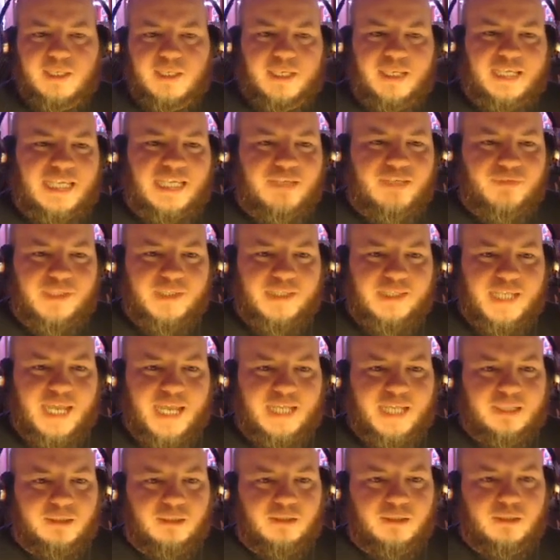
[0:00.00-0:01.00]
even
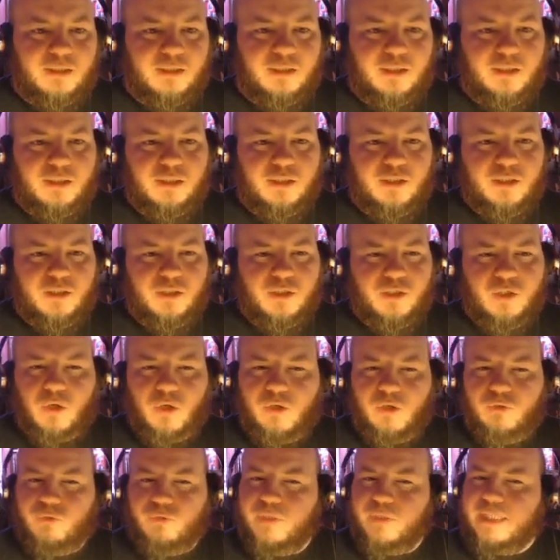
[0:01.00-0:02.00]
then, you're not
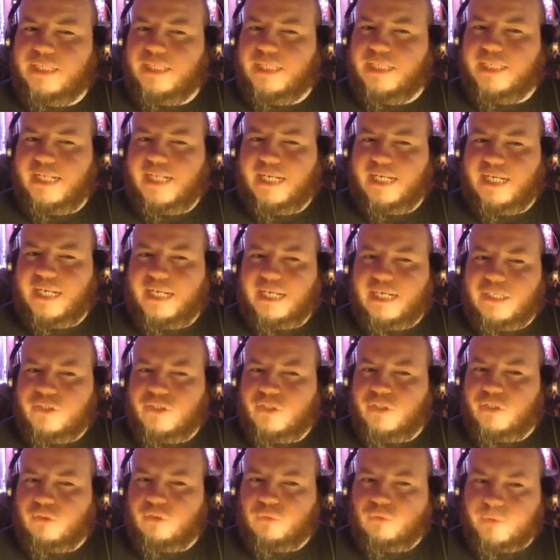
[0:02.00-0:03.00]
really going to get it into
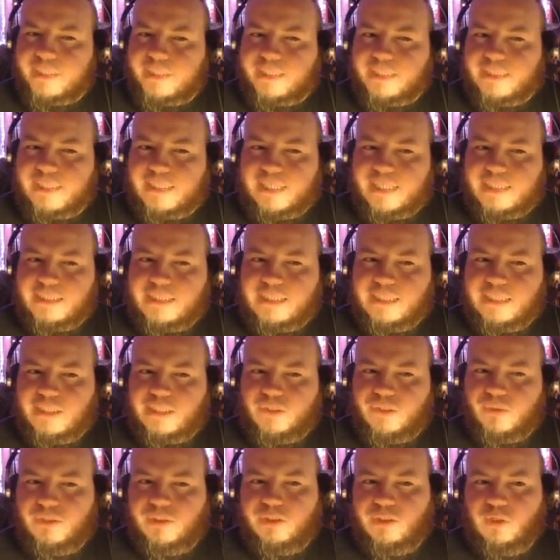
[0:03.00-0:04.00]
the recesses.
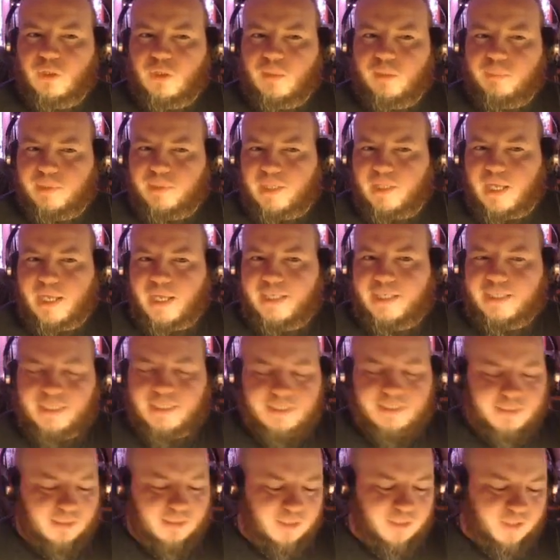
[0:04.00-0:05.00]
You're still applying it
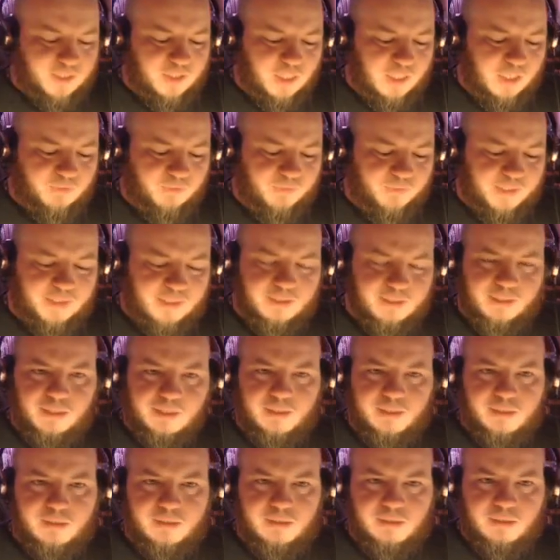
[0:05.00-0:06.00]
to the surface that
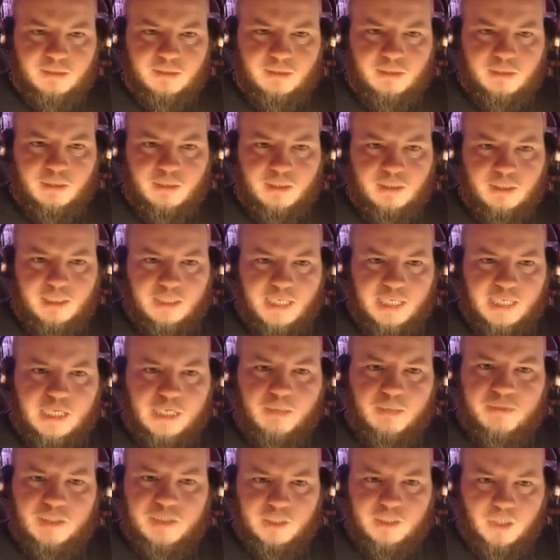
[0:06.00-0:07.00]
it
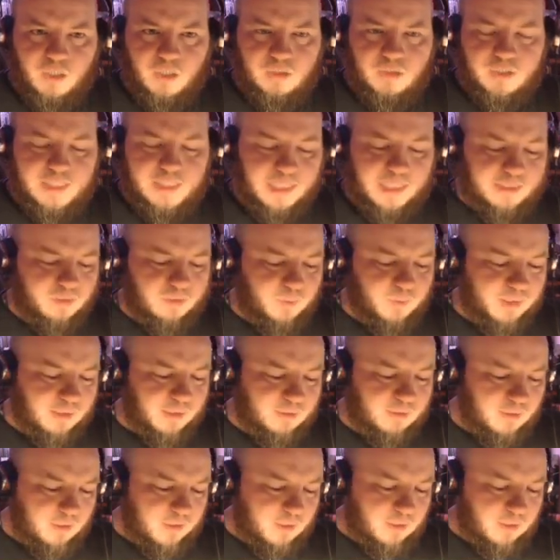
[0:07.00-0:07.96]
comes into contact with.